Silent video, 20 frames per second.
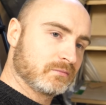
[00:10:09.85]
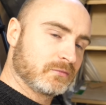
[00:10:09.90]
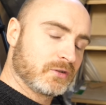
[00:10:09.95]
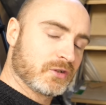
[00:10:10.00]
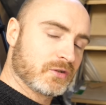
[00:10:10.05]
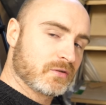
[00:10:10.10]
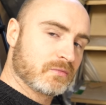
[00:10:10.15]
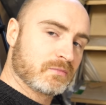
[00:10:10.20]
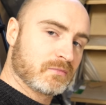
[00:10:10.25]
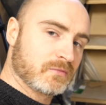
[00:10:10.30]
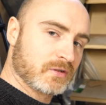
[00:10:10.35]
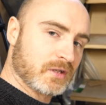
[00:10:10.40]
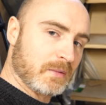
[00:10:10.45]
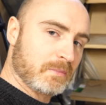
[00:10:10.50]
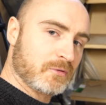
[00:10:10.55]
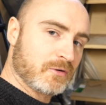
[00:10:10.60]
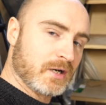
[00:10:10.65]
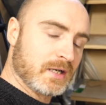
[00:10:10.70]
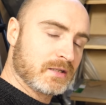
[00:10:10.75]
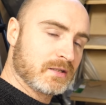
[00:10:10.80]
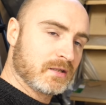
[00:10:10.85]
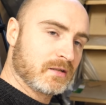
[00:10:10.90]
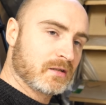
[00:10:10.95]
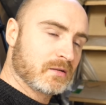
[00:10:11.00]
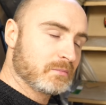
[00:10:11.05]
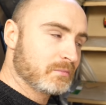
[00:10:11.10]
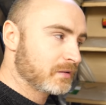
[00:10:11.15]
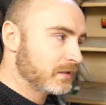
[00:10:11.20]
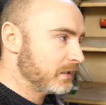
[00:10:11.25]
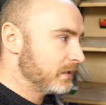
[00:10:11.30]
just separated
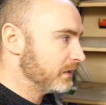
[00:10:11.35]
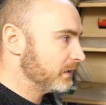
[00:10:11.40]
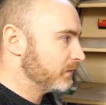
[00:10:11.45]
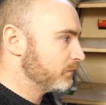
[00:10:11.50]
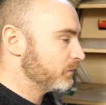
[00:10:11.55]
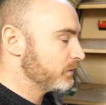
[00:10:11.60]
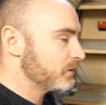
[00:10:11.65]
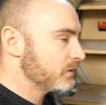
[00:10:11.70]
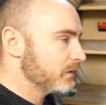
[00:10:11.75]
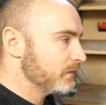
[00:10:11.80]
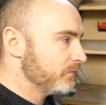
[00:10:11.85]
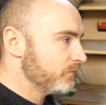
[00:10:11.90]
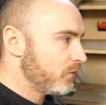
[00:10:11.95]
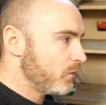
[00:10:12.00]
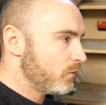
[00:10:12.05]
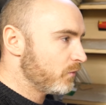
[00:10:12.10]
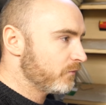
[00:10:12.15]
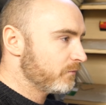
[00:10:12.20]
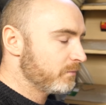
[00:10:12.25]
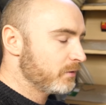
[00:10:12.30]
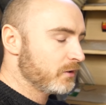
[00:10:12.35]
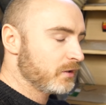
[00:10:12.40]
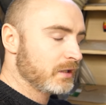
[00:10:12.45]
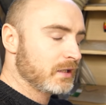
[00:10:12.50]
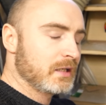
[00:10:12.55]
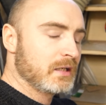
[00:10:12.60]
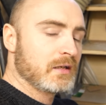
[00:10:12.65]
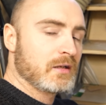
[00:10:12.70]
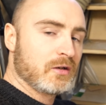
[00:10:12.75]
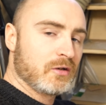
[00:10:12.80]
completely, which will involve
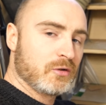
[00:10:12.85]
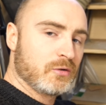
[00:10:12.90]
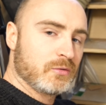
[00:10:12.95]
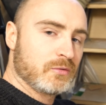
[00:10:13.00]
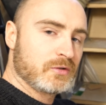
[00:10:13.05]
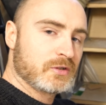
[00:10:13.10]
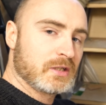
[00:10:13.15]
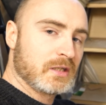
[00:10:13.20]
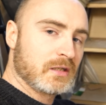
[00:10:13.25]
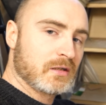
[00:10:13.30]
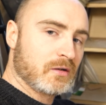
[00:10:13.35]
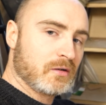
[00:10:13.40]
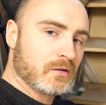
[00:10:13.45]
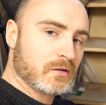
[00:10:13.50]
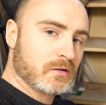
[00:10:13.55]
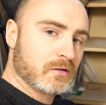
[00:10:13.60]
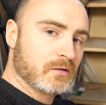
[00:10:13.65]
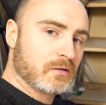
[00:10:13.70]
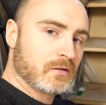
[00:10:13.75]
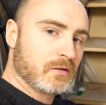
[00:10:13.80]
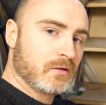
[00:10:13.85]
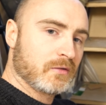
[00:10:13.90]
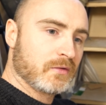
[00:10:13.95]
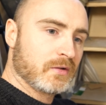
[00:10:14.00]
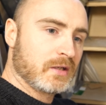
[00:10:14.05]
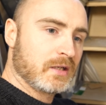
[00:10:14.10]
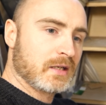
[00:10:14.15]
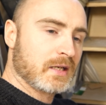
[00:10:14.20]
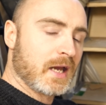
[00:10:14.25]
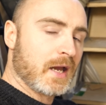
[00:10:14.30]
putting in a new seacock on
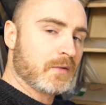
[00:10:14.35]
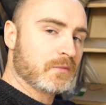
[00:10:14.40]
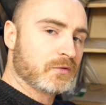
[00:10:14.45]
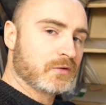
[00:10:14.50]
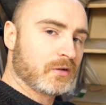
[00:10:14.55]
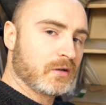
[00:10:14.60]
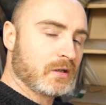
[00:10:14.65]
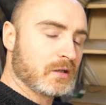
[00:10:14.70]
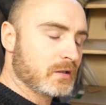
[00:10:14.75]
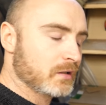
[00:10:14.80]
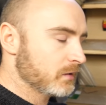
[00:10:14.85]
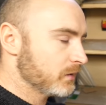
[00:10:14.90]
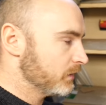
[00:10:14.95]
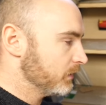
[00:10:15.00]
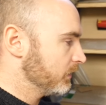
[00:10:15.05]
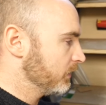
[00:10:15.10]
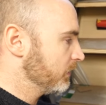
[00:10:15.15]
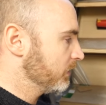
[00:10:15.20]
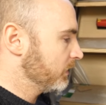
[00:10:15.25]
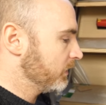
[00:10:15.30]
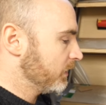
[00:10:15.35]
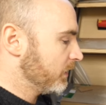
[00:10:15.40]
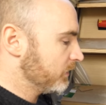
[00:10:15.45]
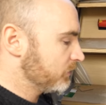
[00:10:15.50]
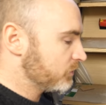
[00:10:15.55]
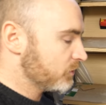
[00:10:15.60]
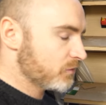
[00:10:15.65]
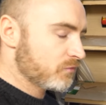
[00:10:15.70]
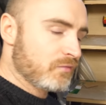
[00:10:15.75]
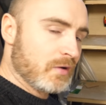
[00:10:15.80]
the outside
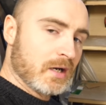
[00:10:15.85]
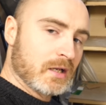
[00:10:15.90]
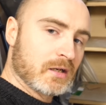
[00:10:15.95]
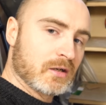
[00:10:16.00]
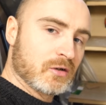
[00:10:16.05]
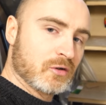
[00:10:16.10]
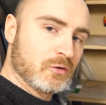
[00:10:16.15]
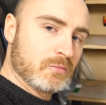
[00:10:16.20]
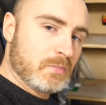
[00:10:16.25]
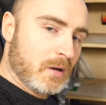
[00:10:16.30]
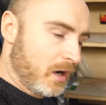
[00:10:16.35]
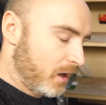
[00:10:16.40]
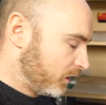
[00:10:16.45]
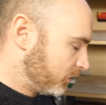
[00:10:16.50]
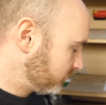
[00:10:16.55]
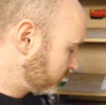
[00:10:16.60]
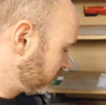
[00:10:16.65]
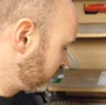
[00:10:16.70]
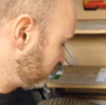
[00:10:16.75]
and just running a new pipe.